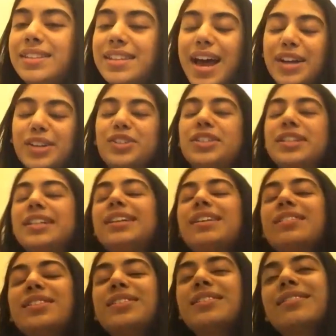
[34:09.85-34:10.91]
actually
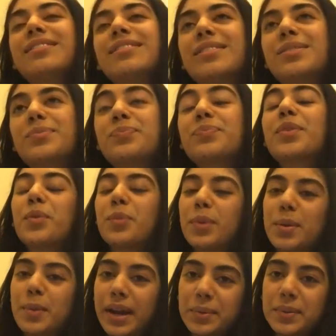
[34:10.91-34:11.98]
we
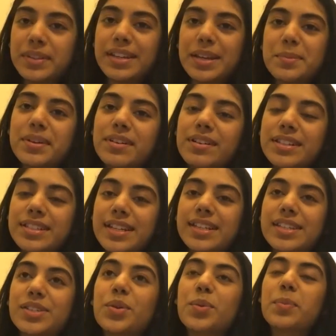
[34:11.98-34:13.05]
went with the name Girls
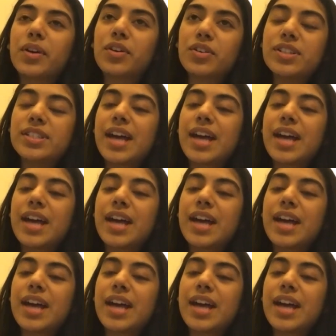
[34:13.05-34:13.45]
Next Door because,